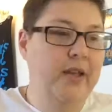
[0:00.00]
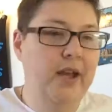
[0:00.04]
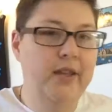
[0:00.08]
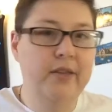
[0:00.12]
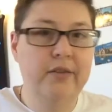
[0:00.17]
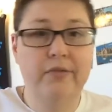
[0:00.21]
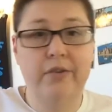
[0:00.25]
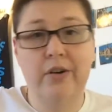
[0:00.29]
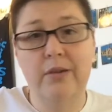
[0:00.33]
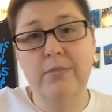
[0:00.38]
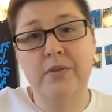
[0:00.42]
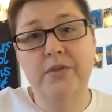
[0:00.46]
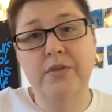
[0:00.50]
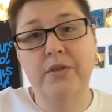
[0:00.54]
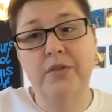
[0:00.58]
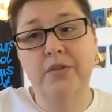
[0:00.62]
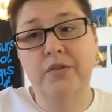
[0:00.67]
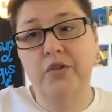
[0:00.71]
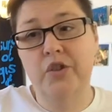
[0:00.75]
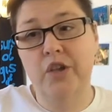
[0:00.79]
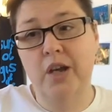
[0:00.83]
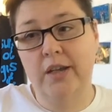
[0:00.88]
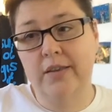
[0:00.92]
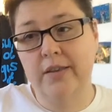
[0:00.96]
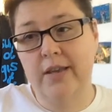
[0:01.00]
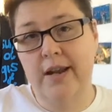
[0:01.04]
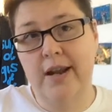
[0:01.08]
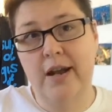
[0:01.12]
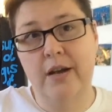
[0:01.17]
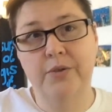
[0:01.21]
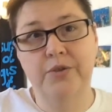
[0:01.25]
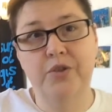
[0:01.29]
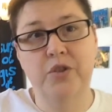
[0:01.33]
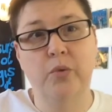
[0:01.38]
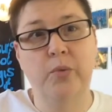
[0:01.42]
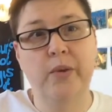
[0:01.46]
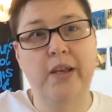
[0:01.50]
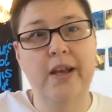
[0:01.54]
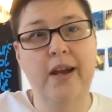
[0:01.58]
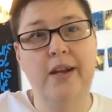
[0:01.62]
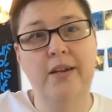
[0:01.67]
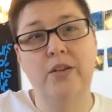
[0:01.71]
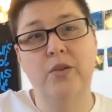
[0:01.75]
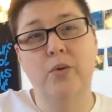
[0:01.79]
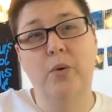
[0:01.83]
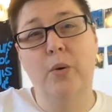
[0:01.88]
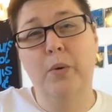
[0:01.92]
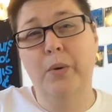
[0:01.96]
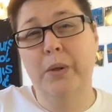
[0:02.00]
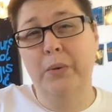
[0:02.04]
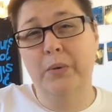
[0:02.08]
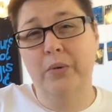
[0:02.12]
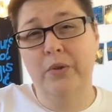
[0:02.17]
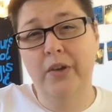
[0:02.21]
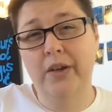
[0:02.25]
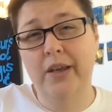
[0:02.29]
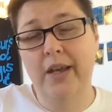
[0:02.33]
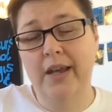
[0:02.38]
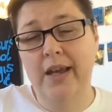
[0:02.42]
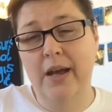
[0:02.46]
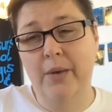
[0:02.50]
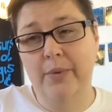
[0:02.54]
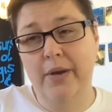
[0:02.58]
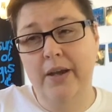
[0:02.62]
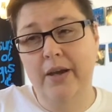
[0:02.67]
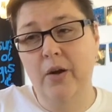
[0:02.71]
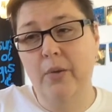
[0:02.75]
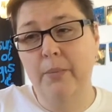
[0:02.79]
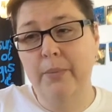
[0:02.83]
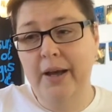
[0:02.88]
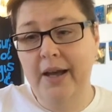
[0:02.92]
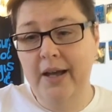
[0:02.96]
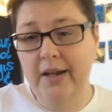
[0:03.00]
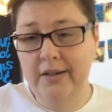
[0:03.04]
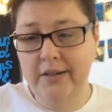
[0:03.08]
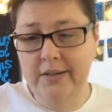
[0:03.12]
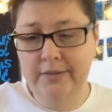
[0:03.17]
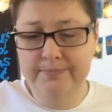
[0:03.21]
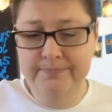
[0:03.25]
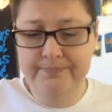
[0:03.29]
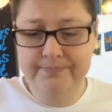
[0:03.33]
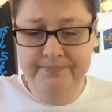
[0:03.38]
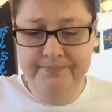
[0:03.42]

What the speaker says: Had the pharmacist check that out, so we kind of knew what we were looking at when I go back.